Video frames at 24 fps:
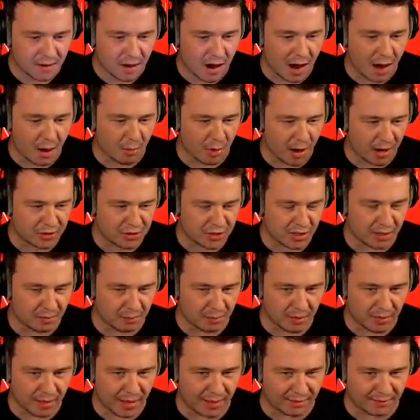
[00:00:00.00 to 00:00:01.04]
All right, we're actually,
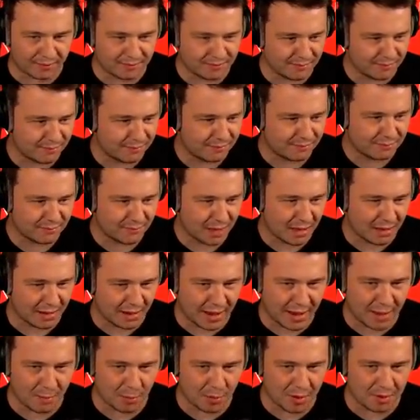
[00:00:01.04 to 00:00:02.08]
but like, god
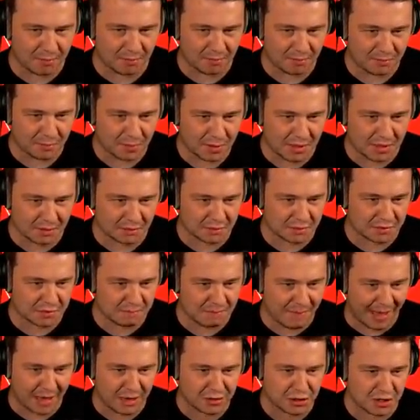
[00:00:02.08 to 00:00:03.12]
damn, we're, we're like
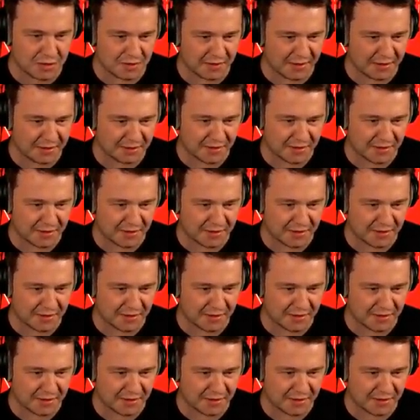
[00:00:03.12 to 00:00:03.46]
smashing these